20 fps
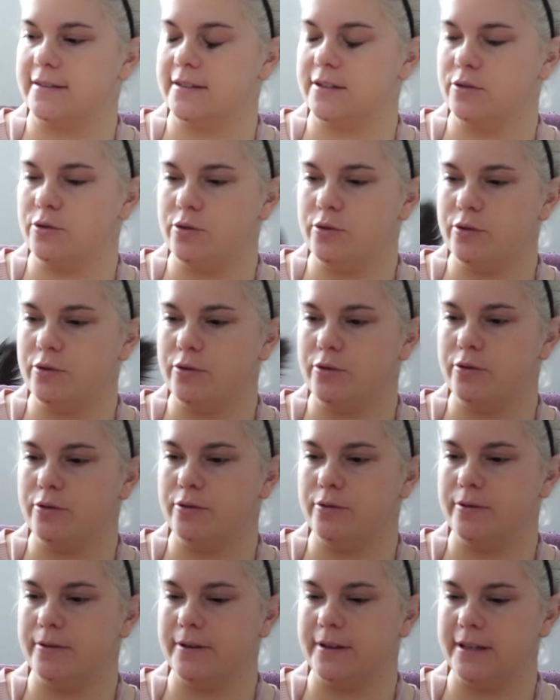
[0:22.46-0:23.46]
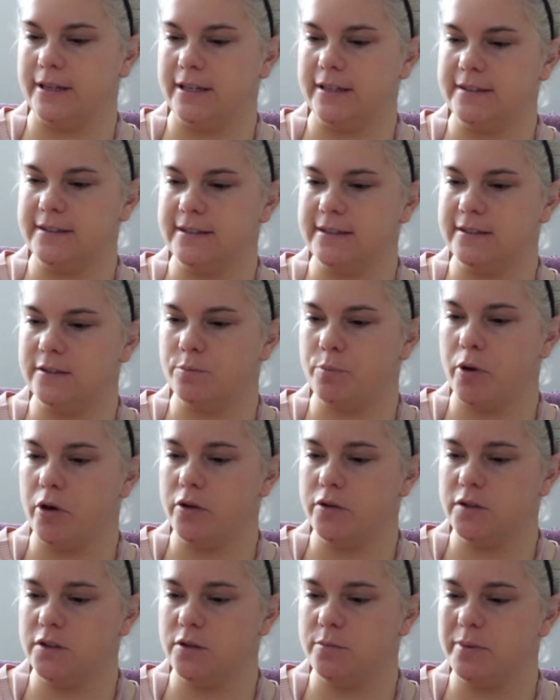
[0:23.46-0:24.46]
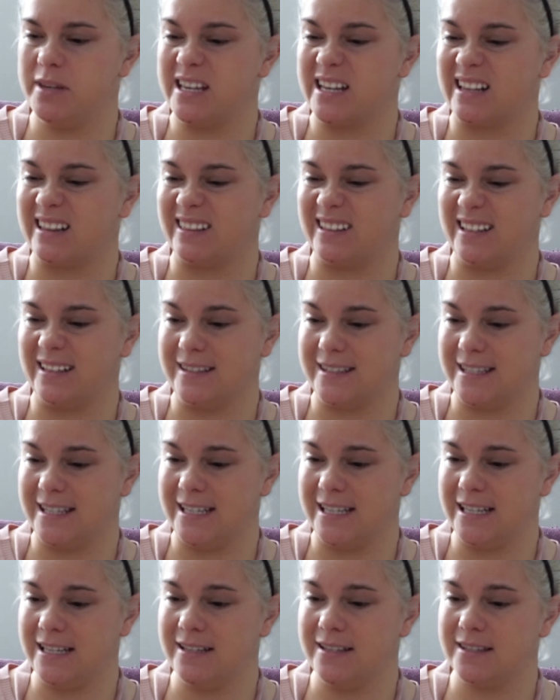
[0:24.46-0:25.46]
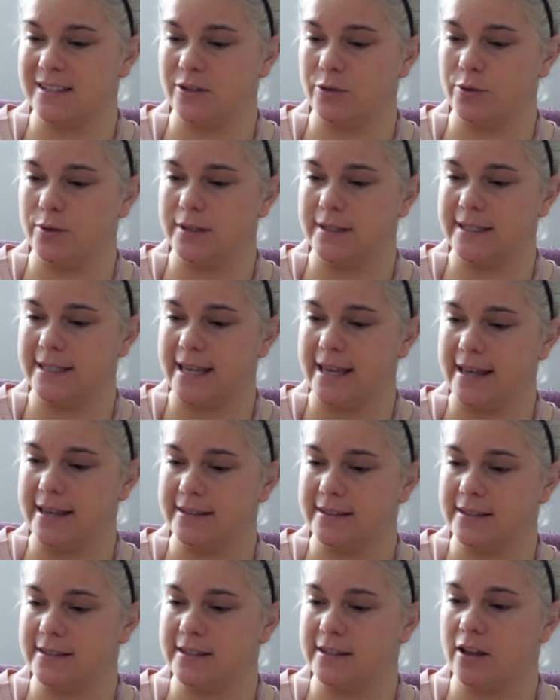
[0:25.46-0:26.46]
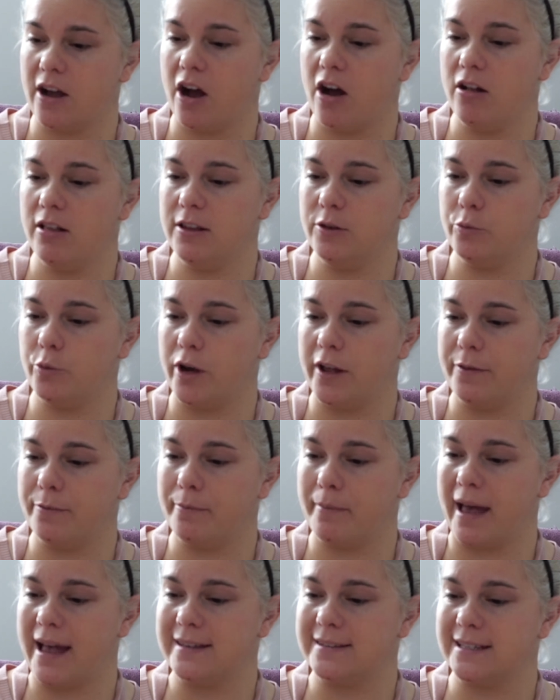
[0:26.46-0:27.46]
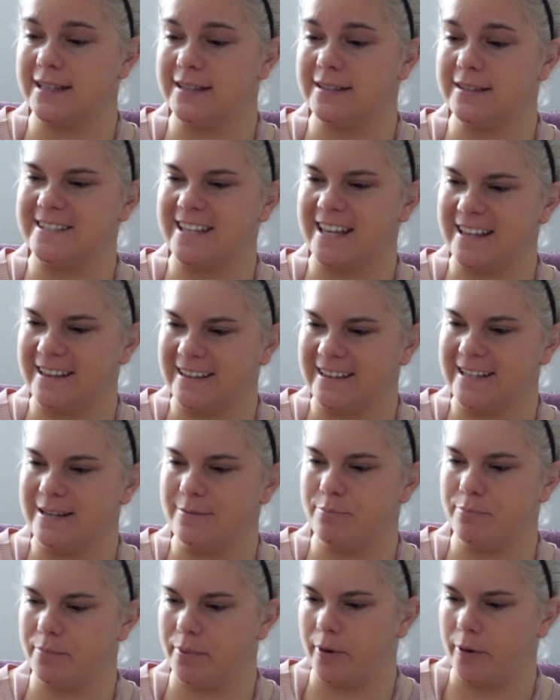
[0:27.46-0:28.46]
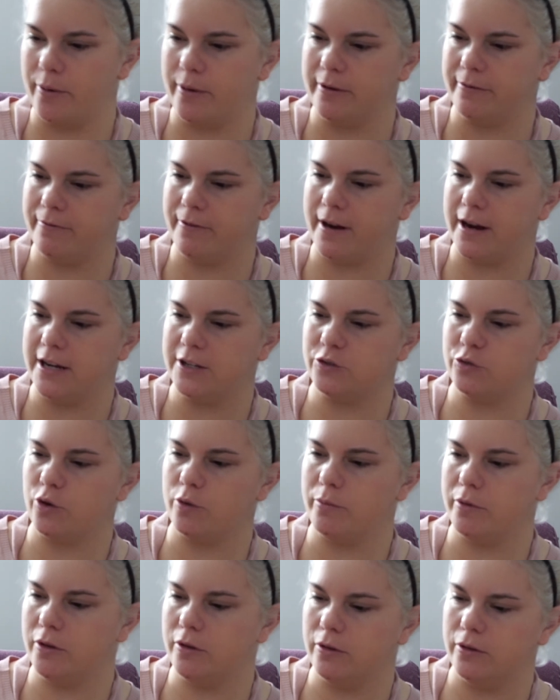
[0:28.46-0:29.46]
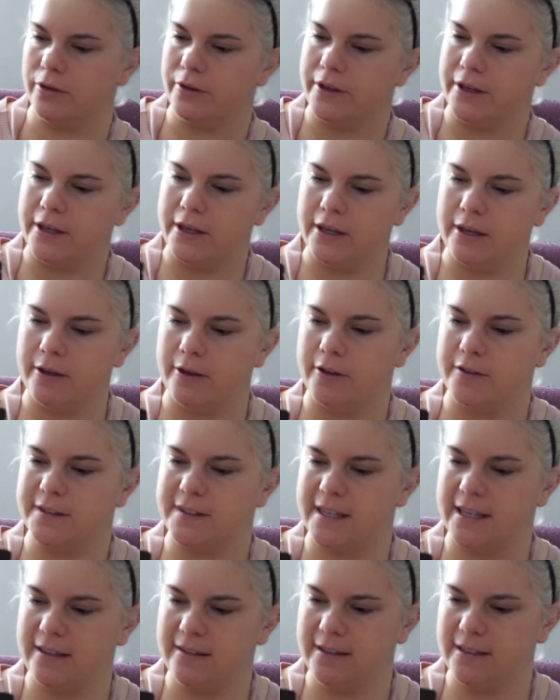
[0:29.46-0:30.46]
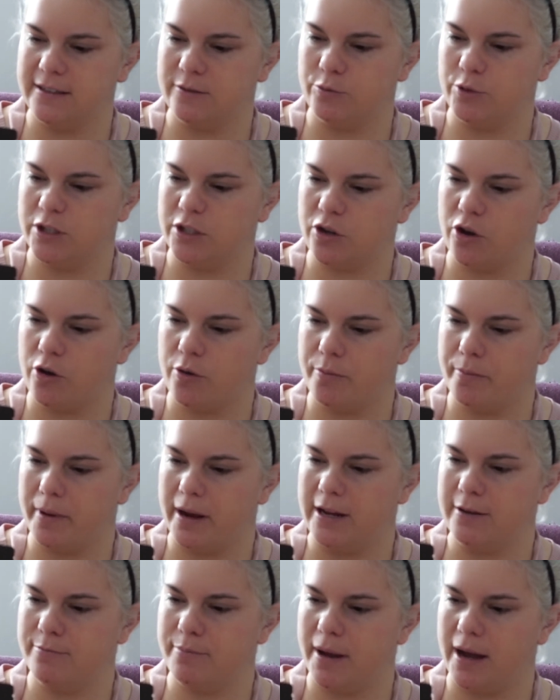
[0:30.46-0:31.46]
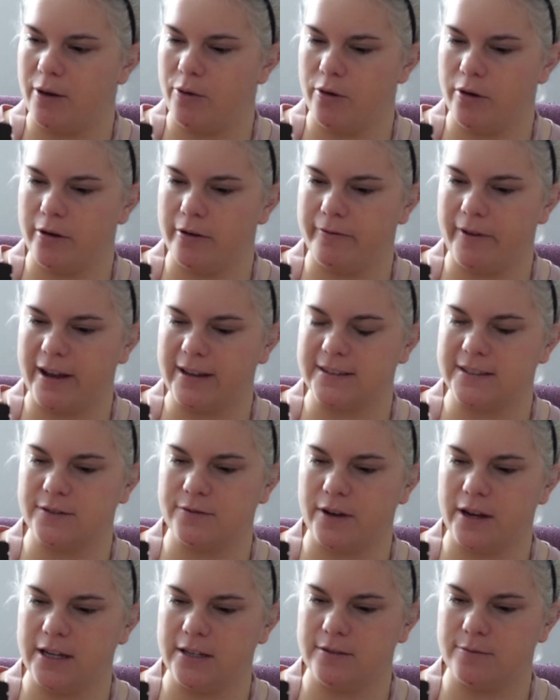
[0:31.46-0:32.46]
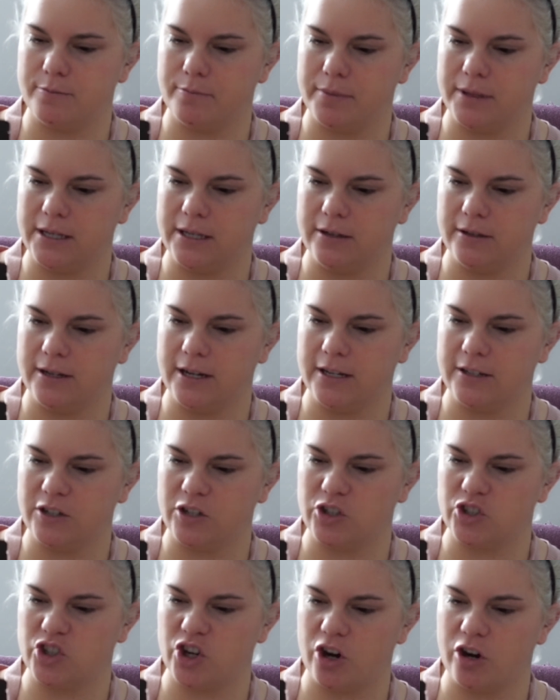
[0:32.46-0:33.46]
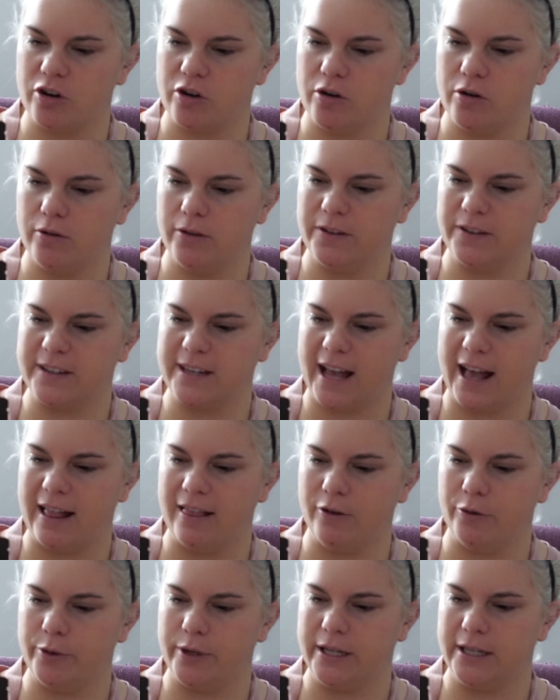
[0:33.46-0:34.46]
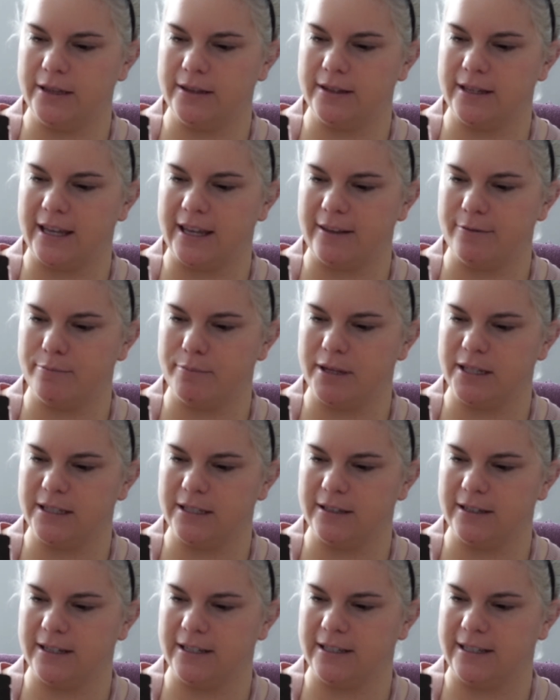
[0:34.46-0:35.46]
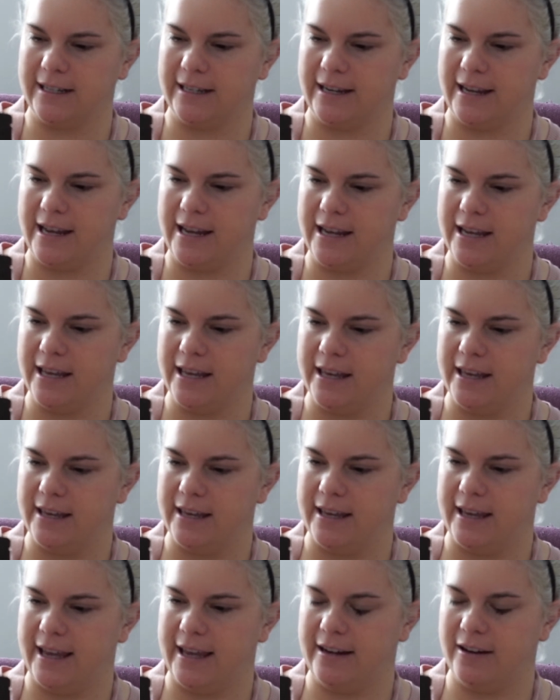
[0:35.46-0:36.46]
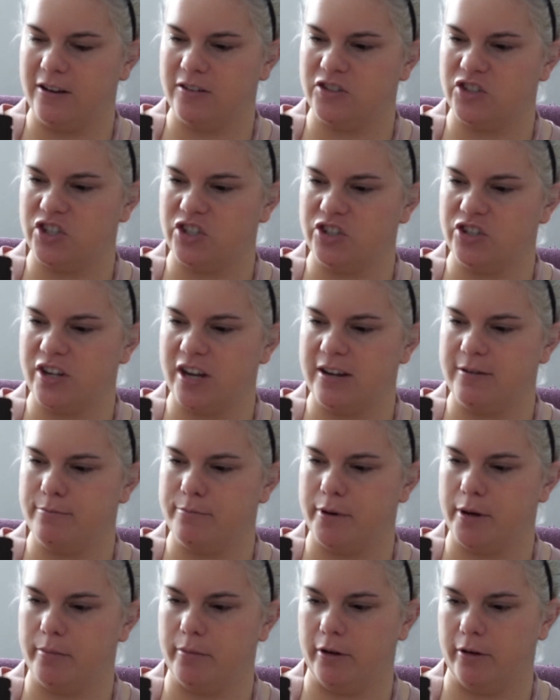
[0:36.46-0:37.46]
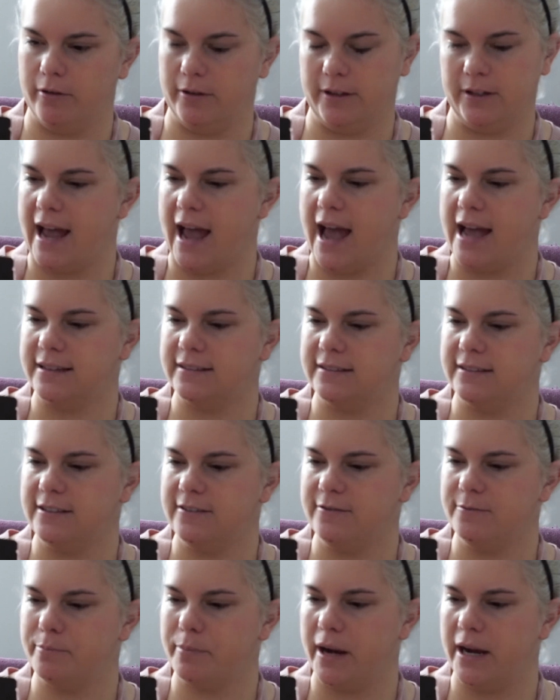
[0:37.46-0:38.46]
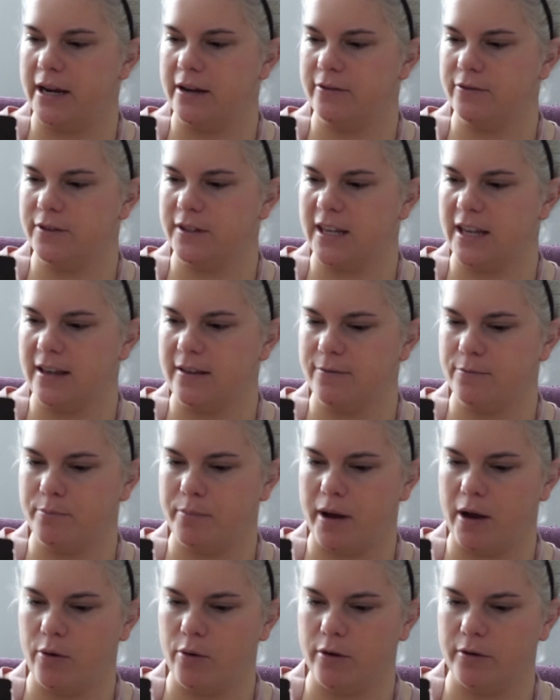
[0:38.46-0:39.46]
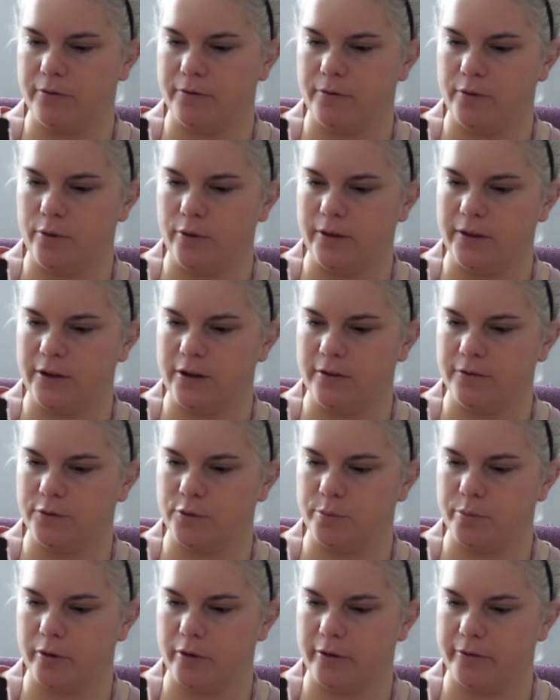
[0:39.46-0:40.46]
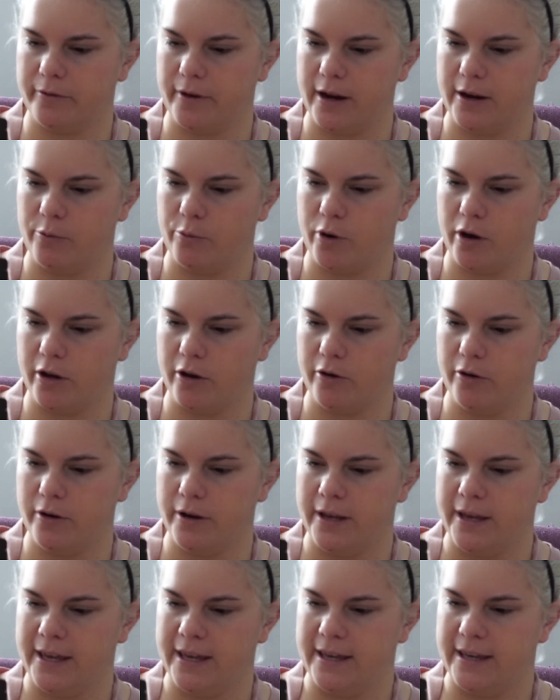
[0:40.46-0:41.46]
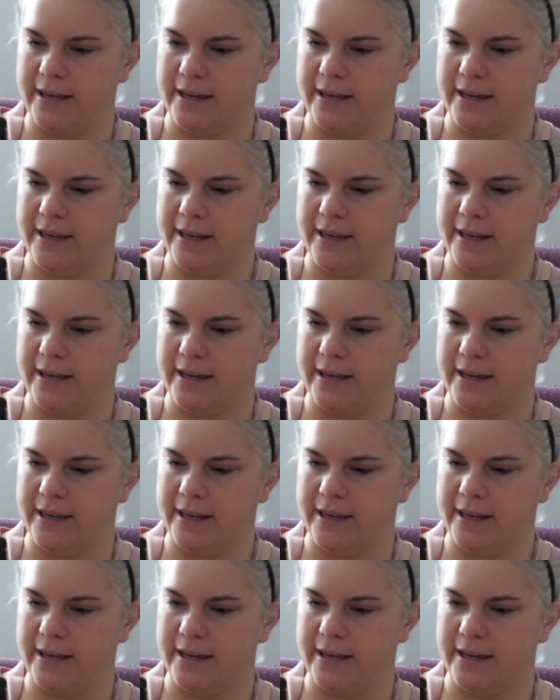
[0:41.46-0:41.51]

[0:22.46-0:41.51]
So it's supposed to be cleansing, so it says it's an all-in-one mask instantly purify troubled skin with combined power of activate biconite charcoal and kaolin and betanin clay and oxygen bubble. Active biochem powerful enough to purify water.